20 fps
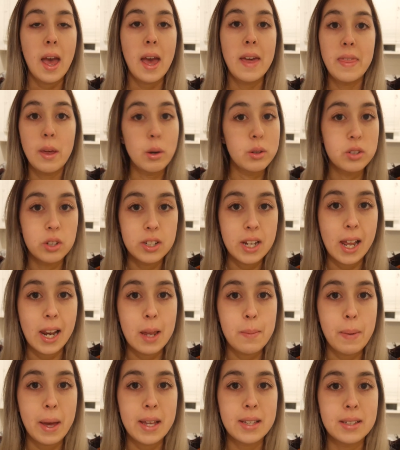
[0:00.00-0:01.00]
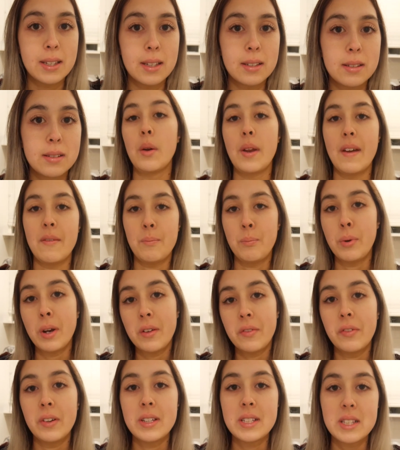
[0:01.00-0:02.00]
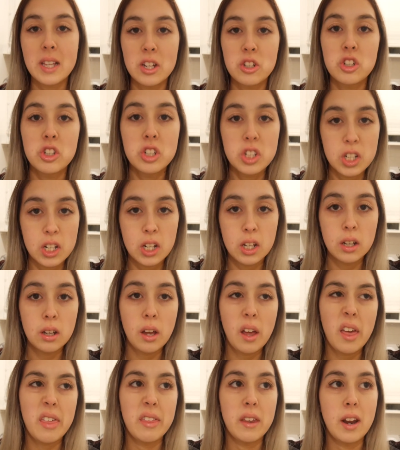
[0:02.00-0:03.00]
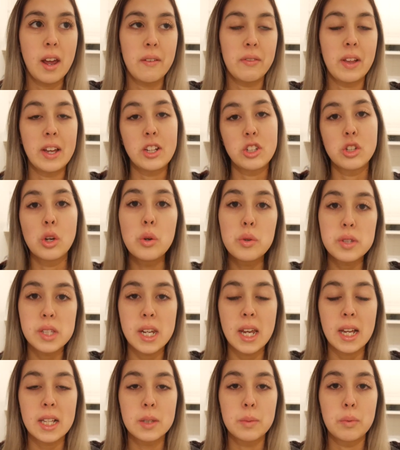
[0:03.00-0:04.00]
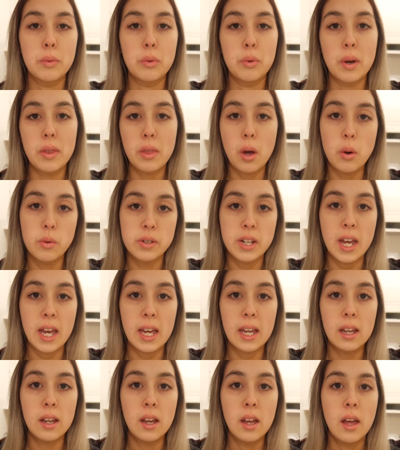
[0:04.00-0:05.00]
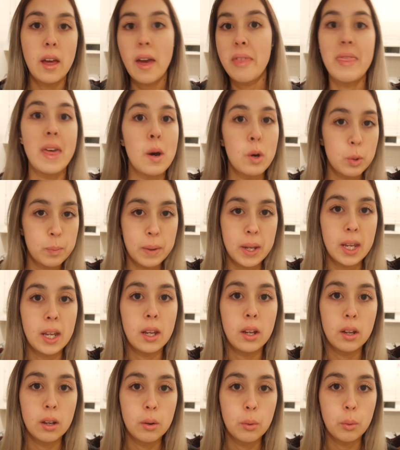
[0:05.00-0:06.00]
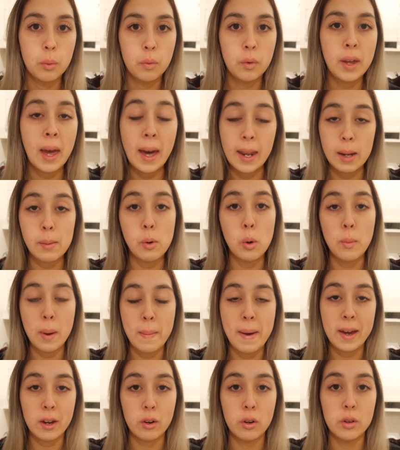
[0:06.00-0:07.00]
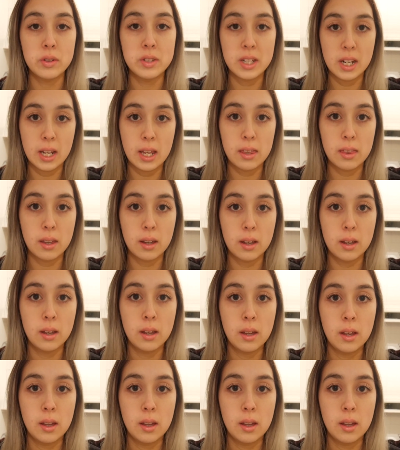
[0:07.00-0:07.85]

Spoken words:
And that was a daily basis. I would have breakfast, lunch and dinner, and then I have like 2 snacks throughout the whole day, and that would be counting all my macros together.